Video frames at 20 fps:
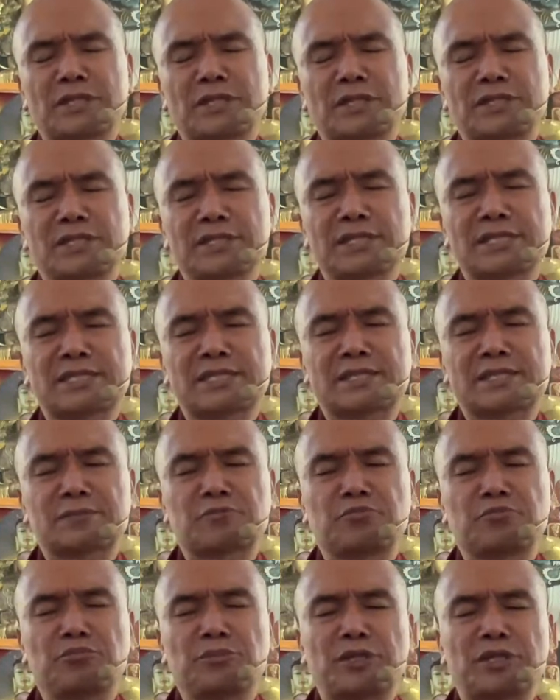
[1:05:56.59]
just
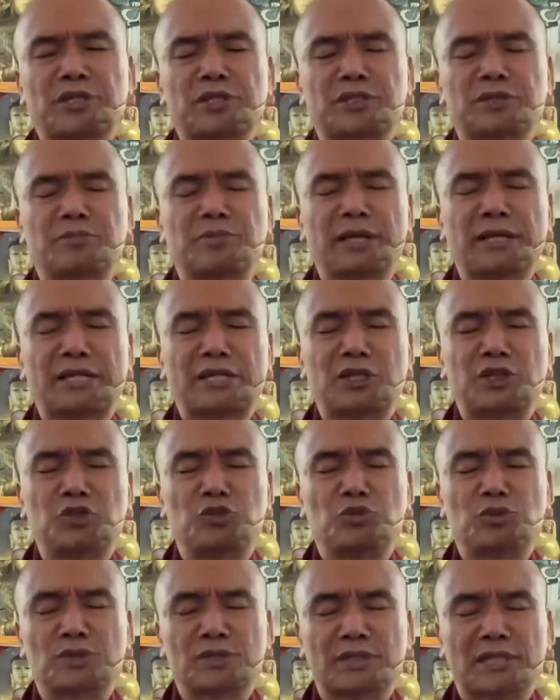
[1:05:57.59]
as it is by
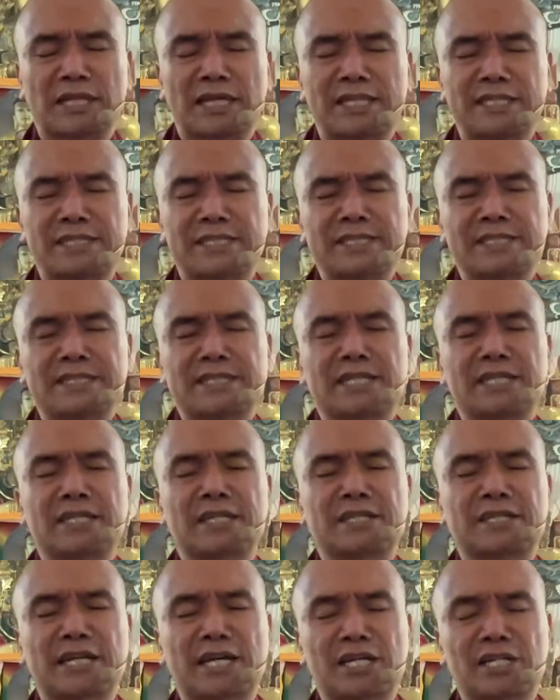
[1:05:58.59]
introducing light
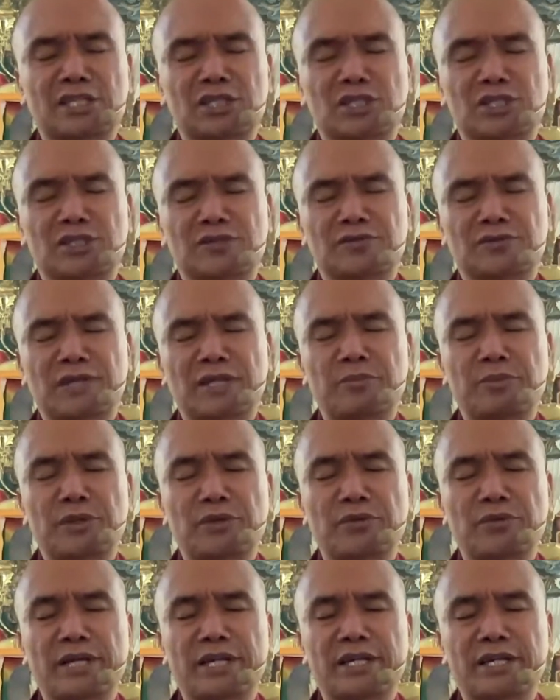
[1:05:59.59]
that the darkness can
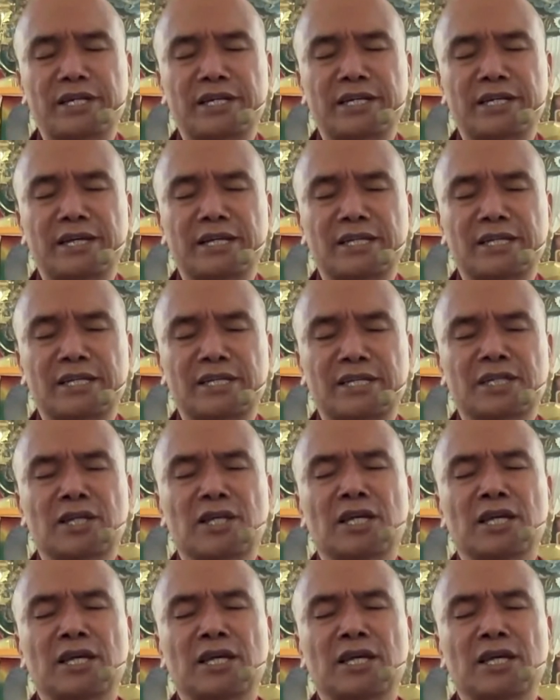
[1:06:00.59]
be eradicated,